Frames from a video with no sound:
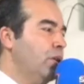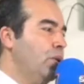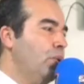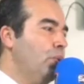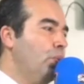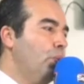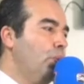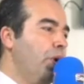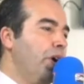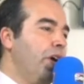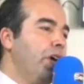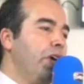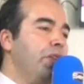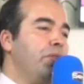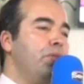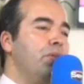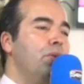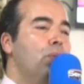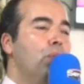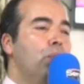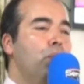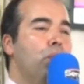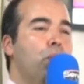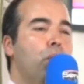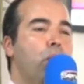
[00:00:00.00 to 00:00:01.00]
with
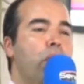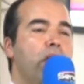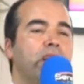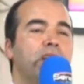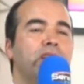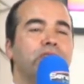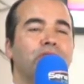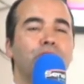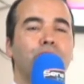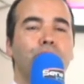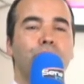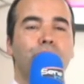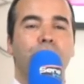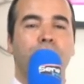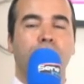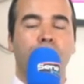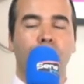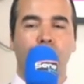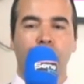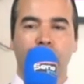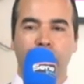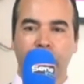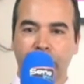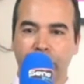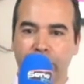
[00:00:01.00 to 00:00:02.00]
what is to be
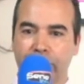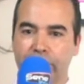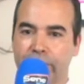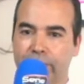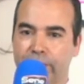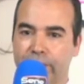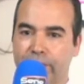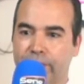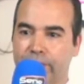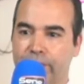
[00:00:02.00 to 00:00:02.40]
learned.